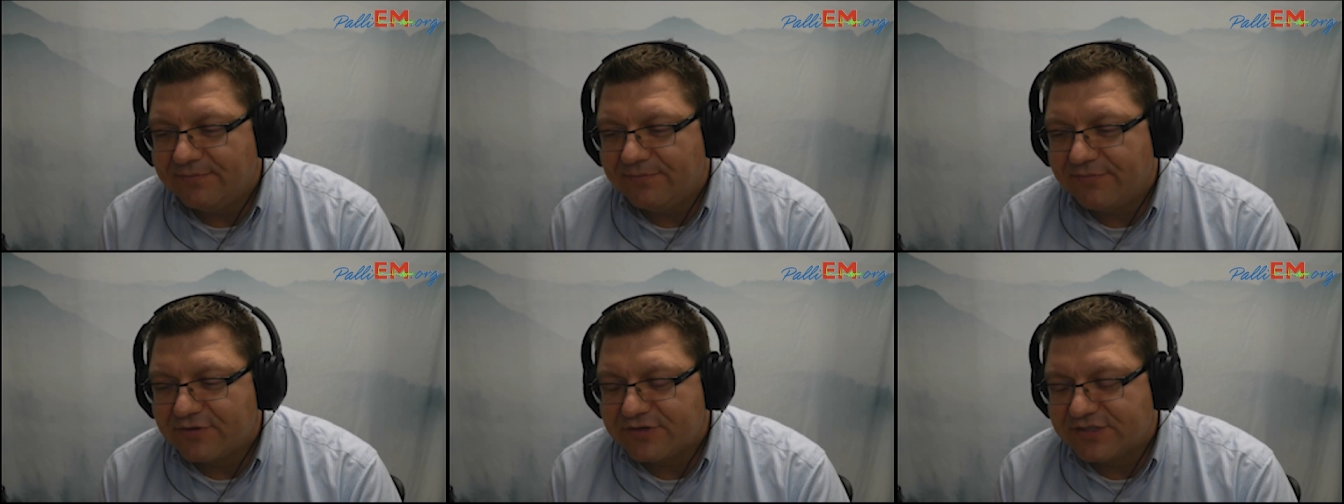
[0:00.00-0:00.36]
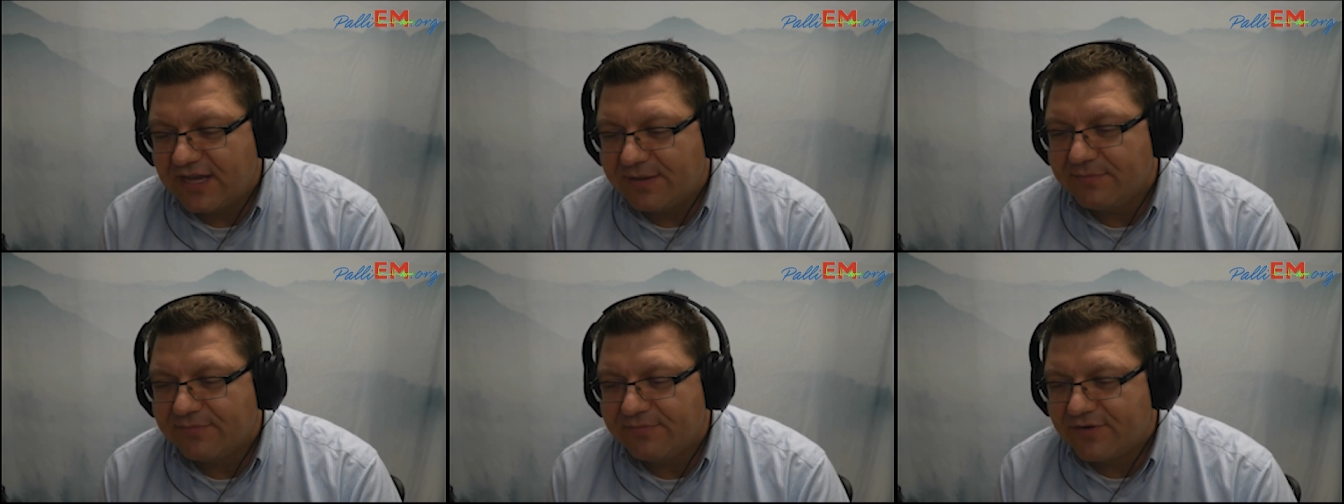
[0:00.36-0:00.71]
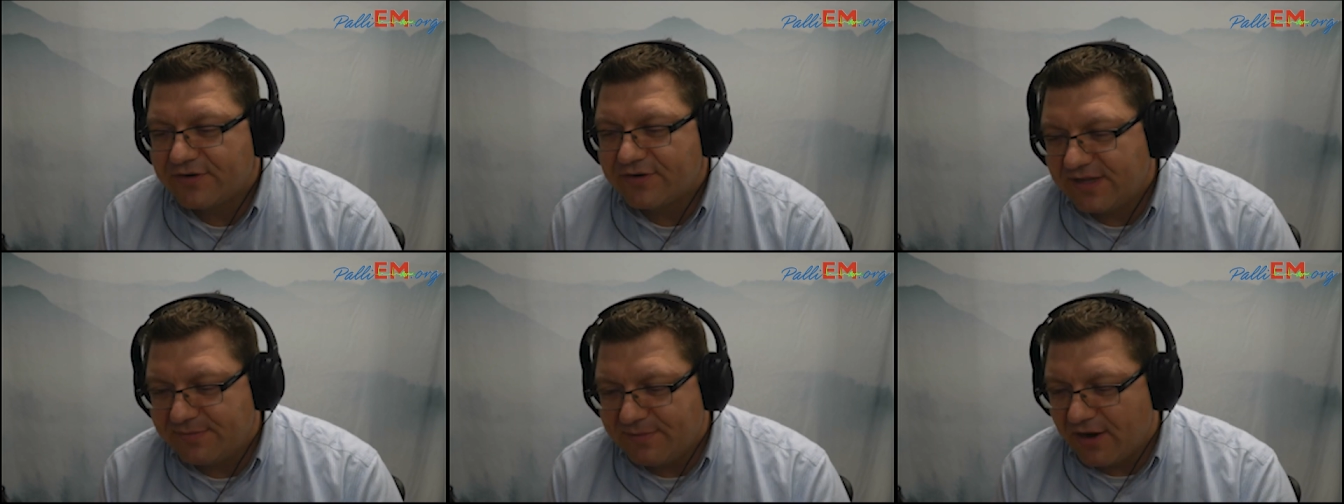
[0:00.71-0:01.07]
first time
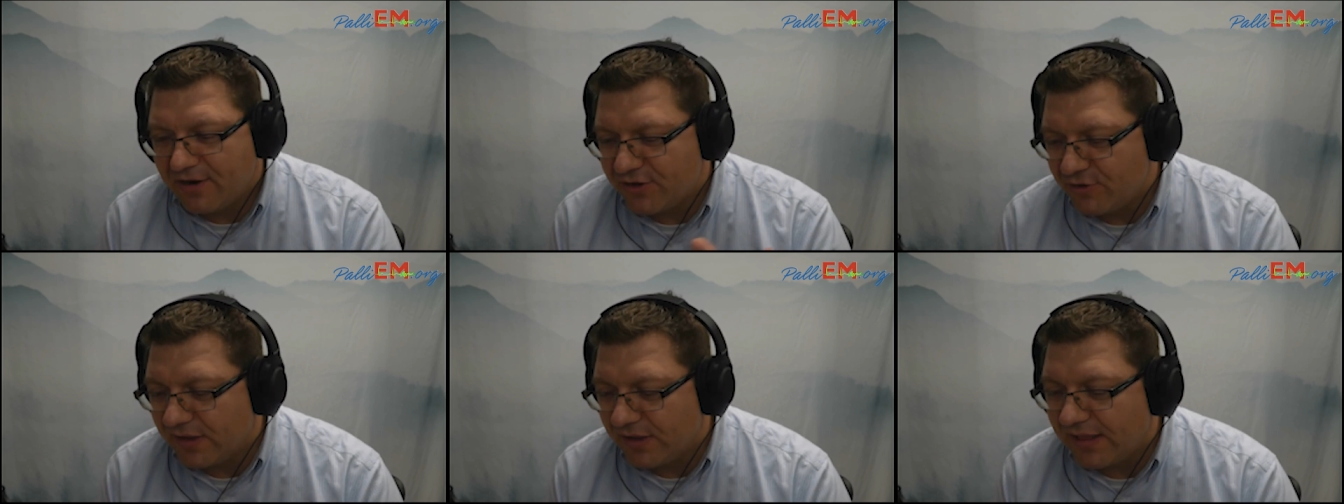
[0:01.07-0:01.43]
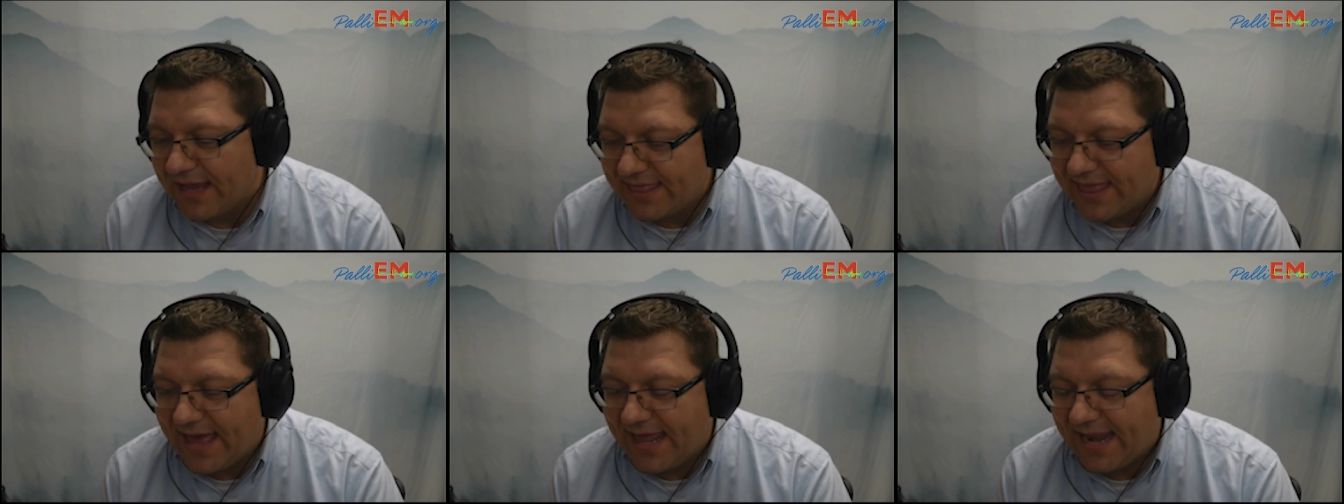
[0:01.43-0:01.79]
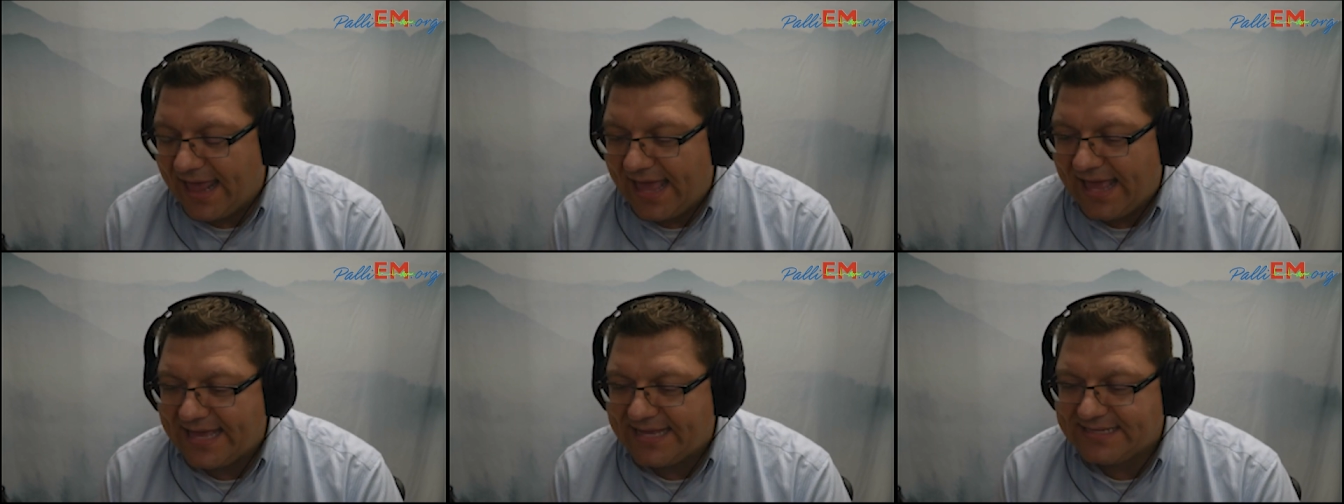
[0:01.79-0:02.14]
hearing you relay that.
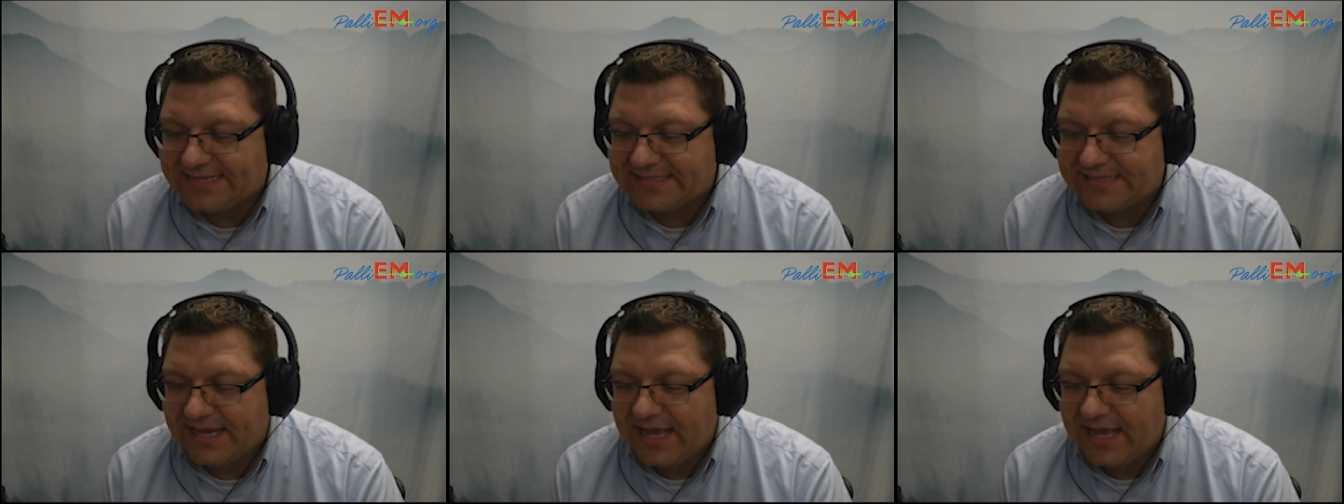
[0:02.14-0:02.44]
And